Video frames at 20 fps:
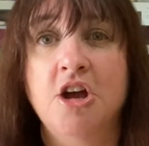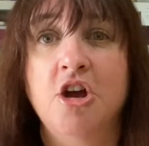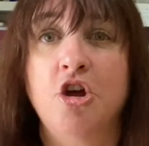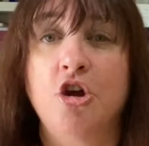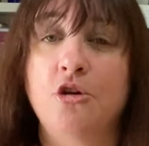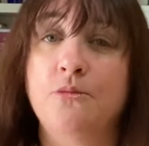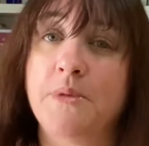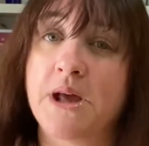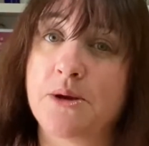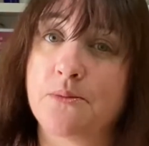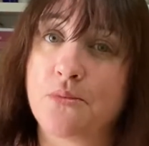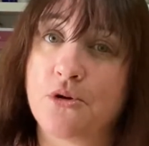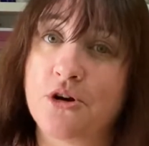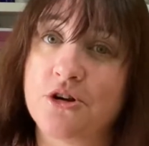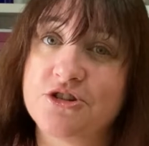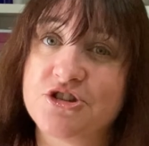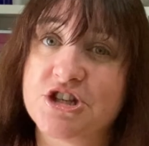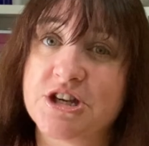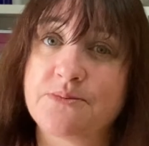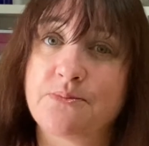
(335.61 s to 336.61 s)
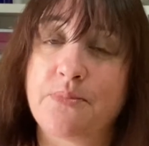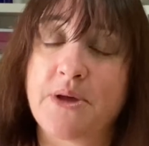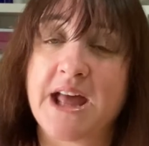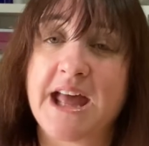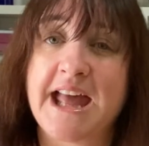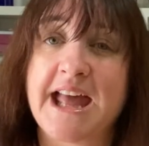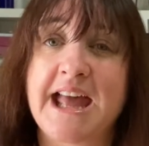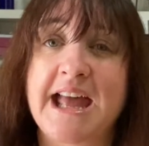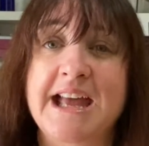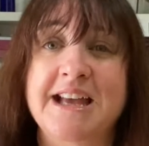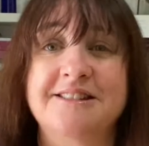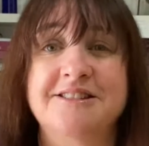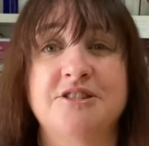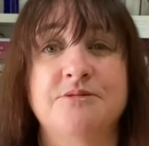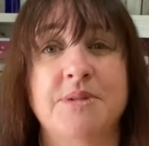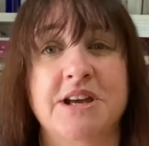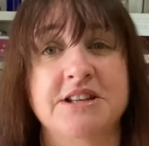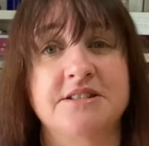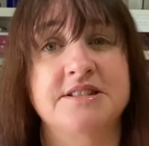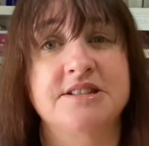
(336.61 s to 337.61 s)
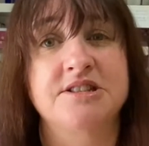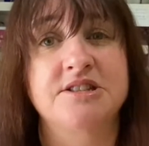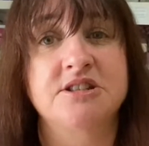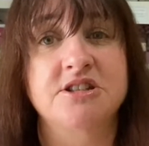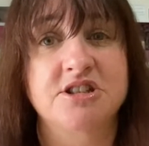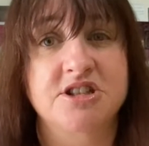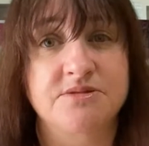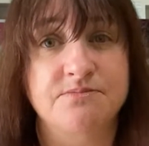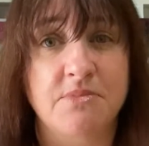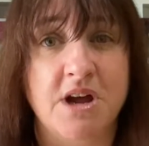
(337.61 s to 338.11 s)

who make project bags, who make stitch